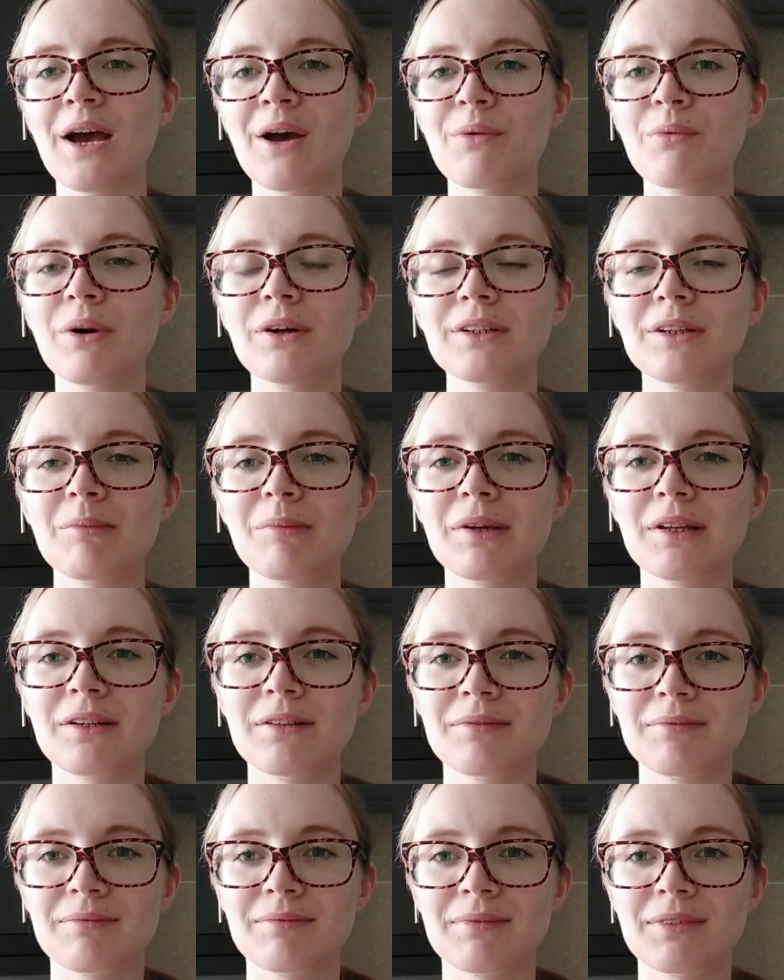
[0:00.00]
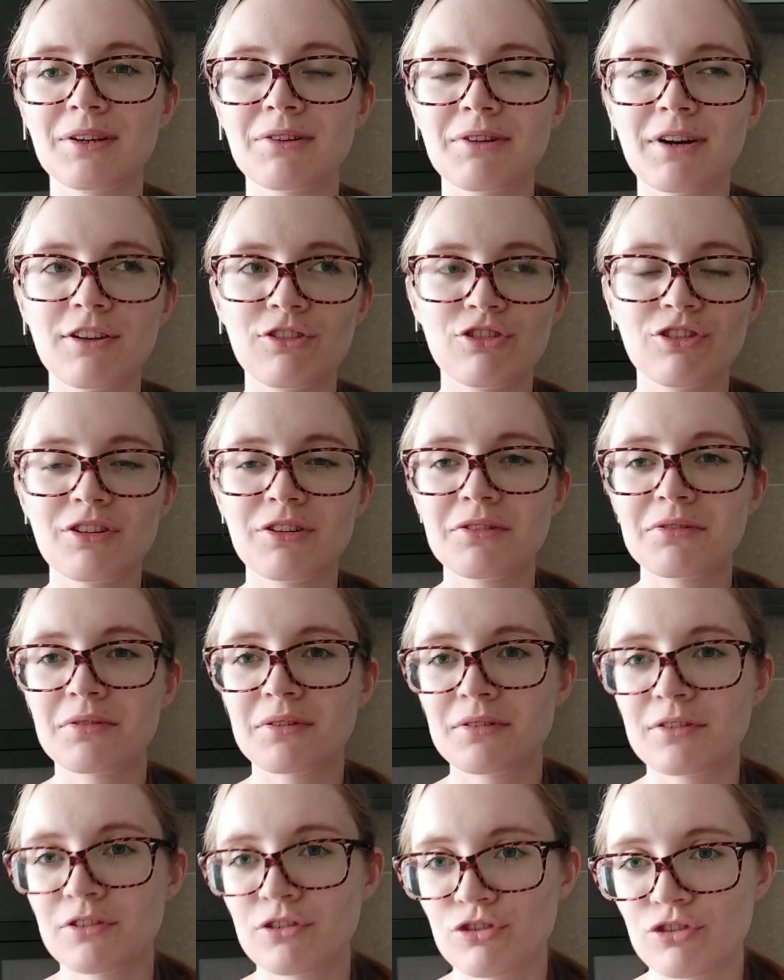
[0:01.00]
What I mean Russian
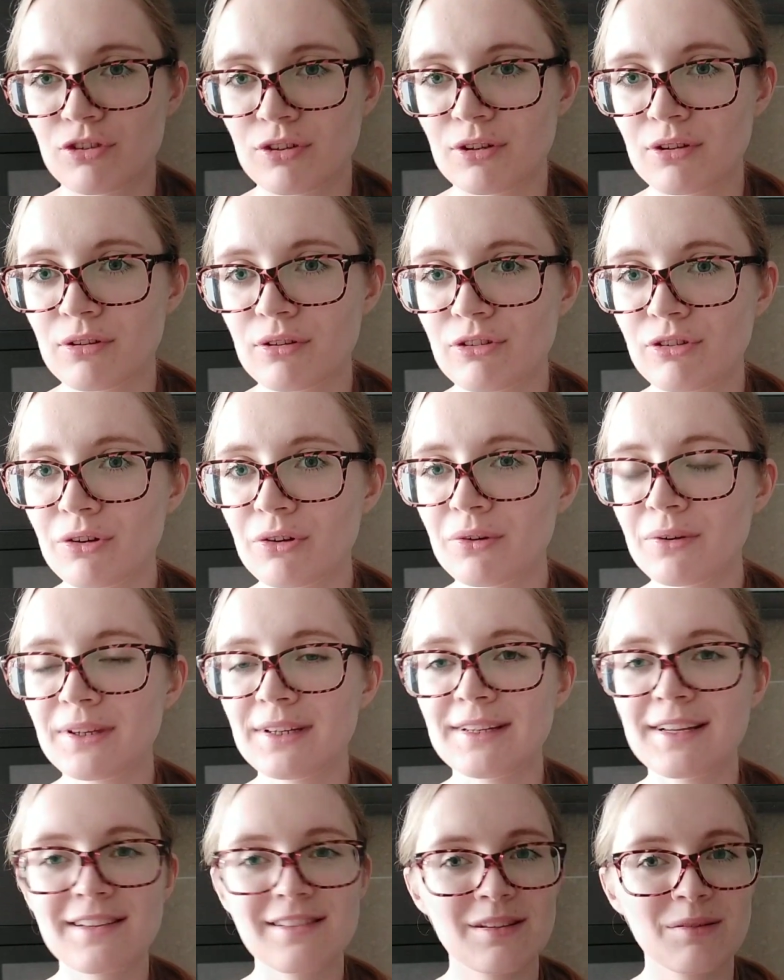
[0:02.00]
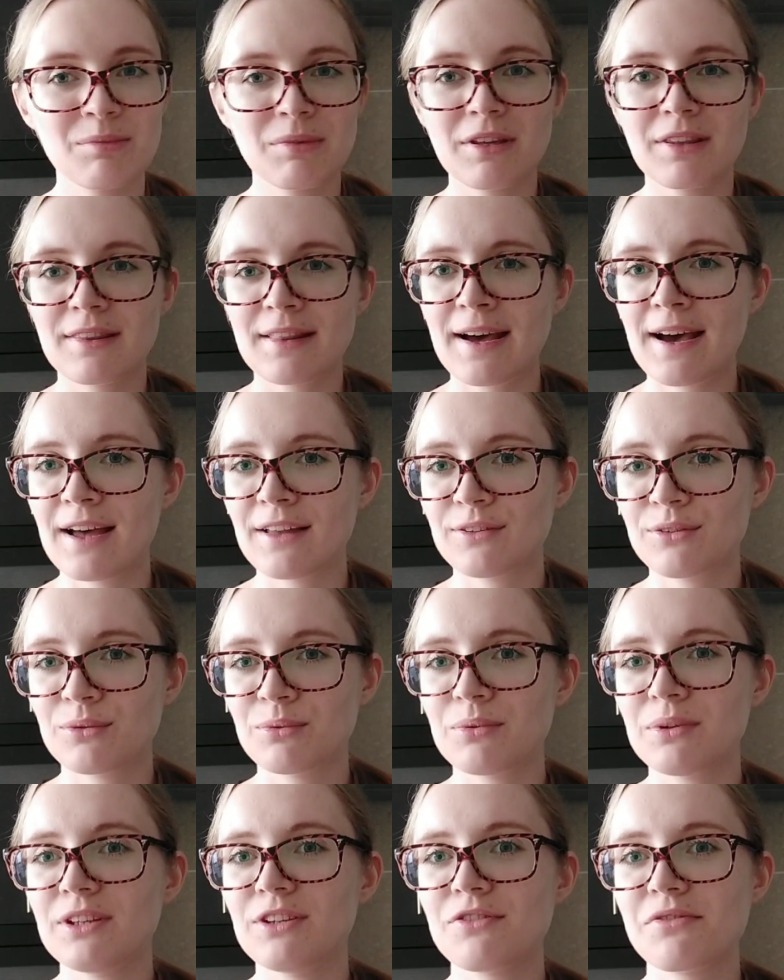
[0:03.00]
traditional? So it doesn't mean that
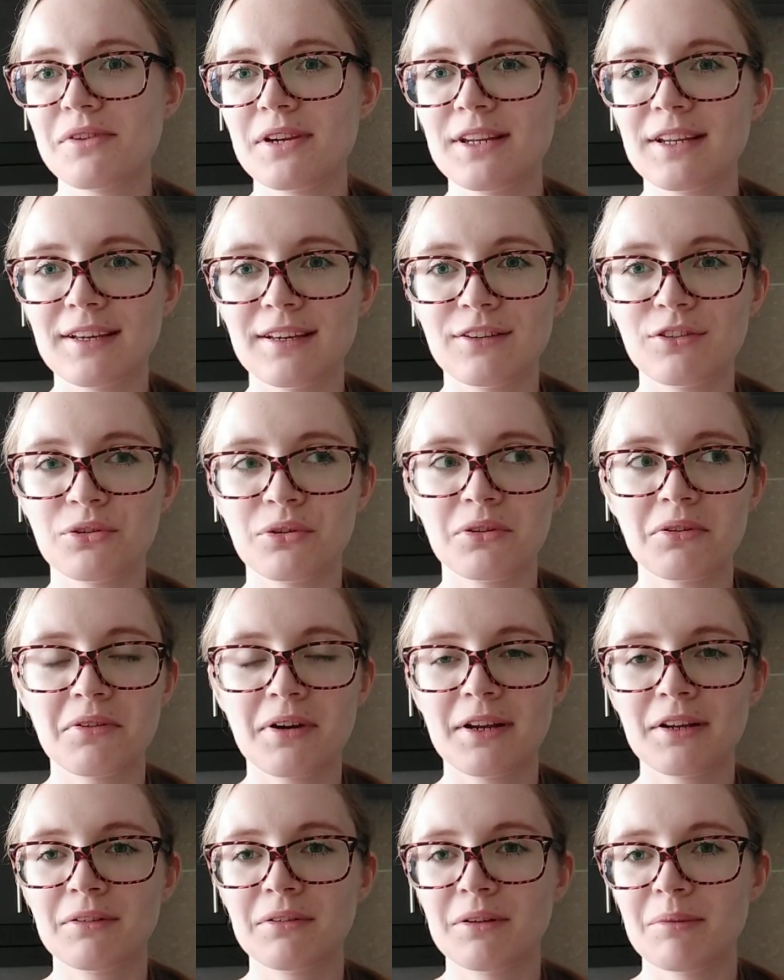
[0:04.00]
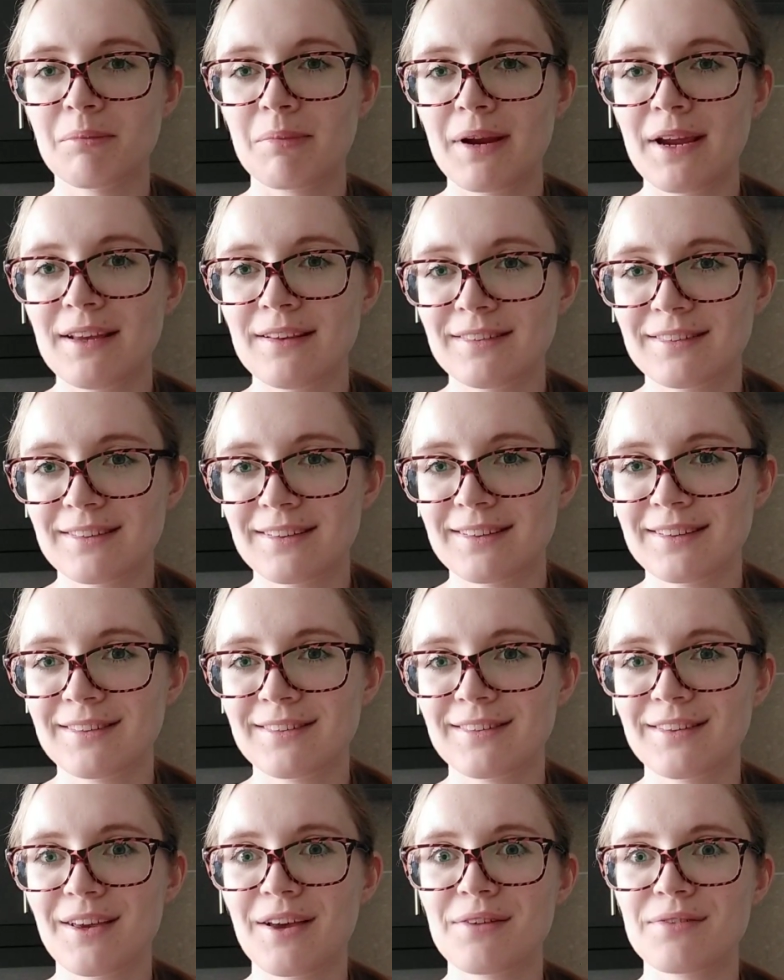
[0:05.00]
we drink it on a regular
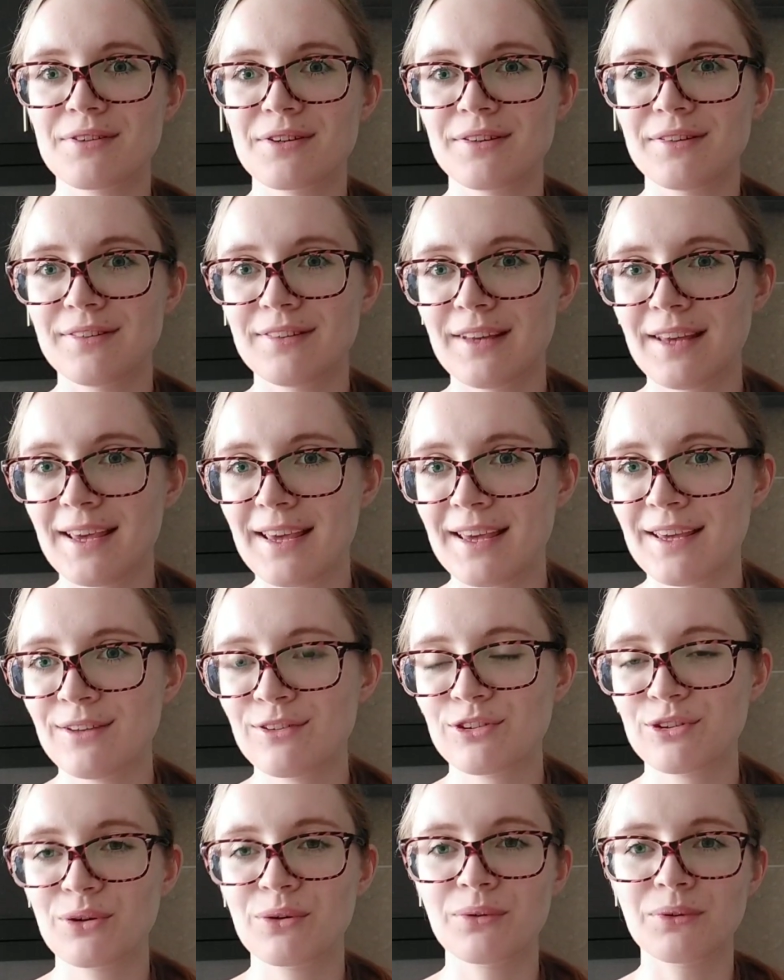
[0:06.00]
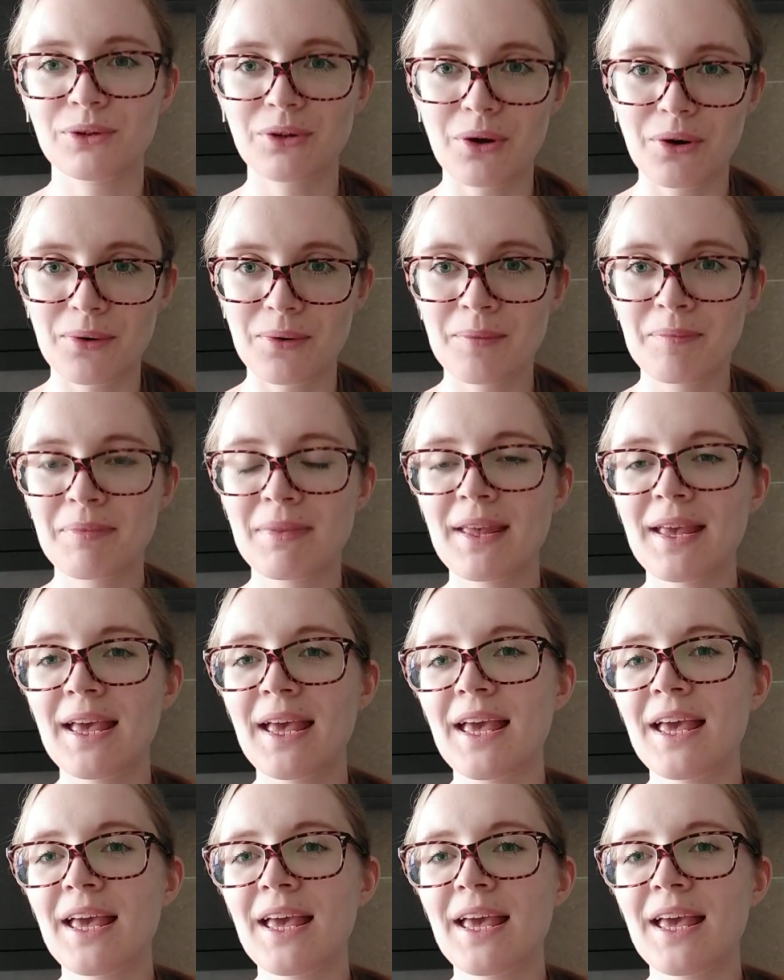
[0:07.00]
basis every day, so no.